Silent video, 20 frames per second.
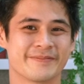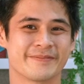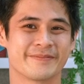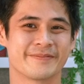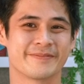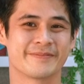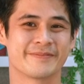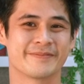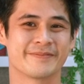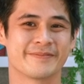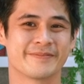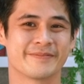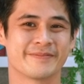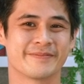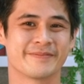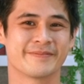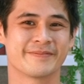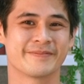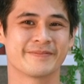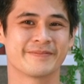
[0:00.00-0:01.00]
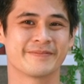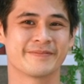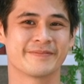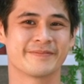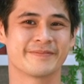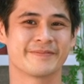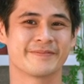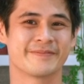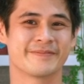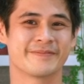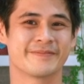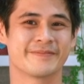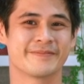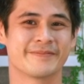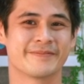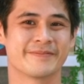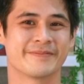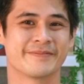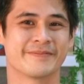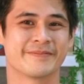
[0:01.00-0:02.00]

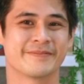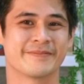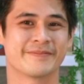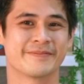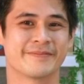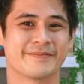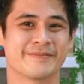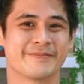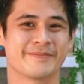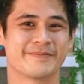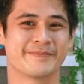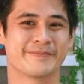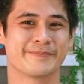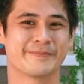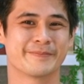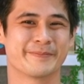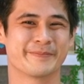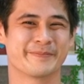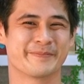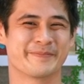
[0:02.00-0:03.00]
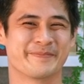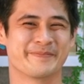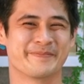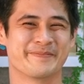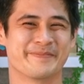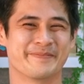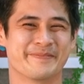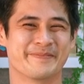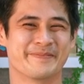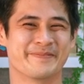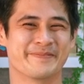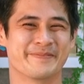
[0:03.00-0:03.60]
(silent)